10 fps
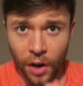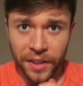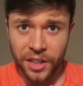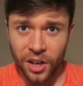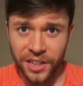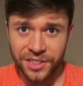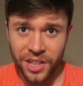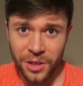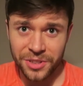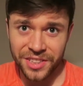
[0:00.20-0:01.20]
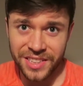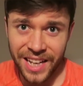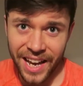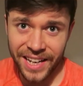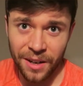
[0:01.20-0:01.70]
Right then guys, so
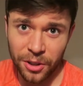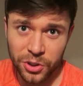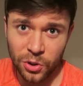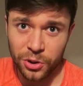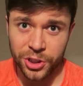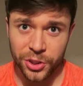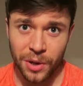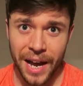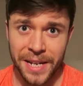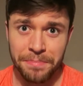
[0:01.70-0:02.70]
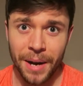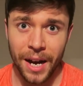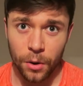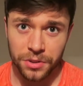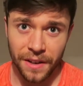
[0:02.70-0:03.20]
today I'm going to talk to you
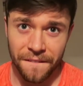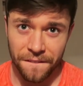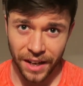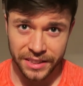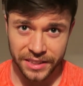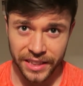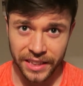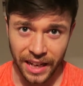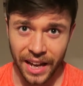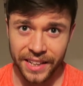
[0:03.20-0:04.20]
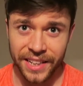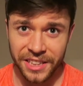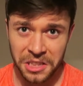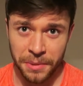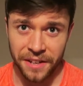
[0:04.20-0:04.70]
about fasting and
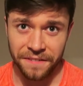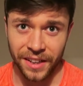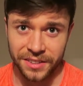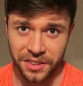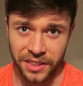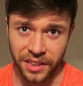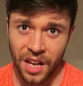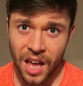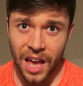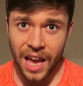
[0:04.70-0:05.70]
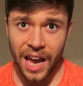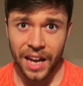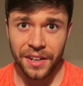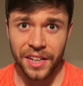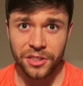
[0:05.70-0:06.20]
intermittent fasting,
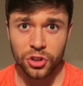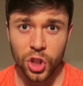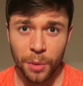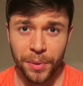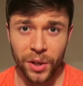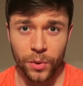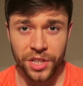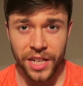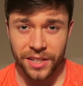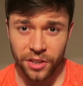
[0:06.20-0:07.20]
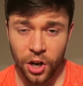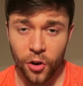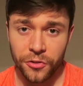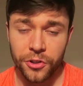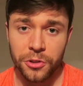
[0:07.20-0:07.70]
and it's a topic which isn't
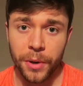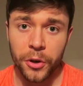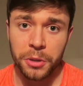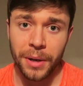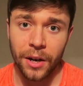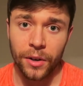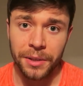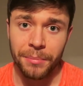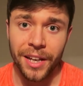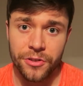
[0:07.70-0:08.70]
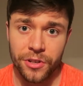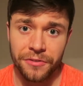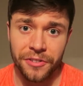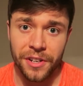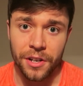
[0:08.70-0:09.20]
often spoke about in
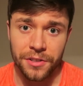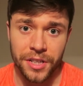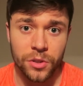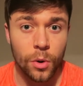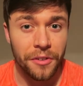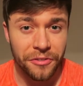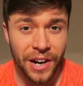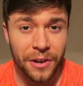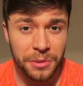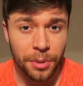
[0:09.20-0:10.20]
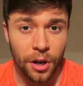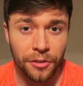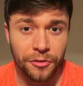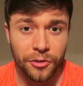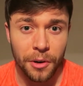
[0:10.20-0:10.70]
mainstream fitness, and it's quite frowned
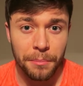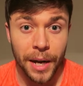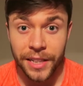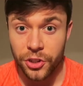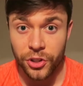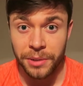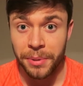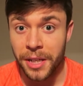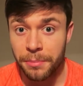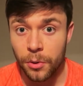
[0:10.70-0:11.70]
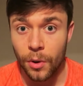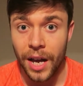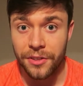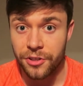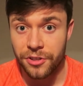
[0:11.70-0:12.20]
upon from mainstream people
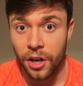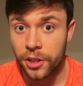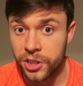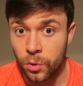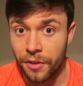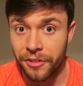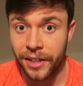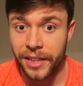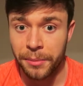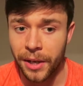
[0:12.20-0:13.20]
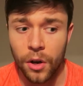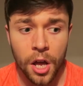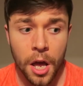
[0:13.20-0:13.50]
and society, quite frankly, about